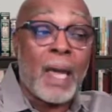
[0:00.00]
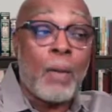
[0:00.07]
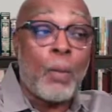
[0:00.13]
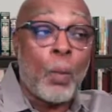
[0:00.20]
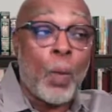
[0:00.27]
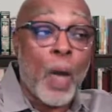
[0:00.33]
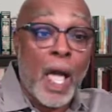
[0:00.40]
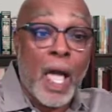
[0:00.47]

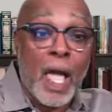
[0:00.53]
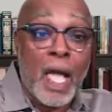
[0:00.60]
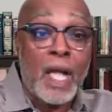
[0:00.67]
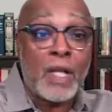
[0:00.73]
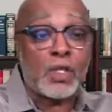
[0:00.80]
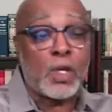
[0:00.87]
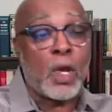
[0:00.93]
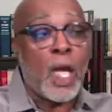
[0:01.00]
and
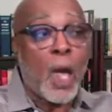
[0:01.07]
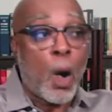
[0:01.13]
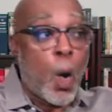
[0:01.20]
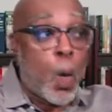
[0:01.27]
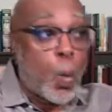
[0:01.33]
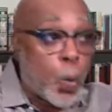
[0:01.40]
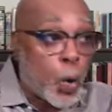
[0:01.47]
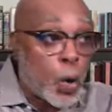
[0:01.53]
age
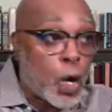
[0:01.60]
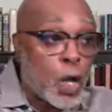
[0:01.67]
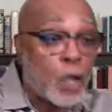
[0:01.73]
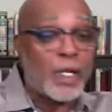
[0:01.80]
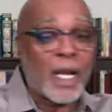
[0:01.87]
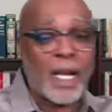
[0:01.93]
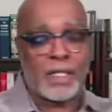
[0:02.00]
or world,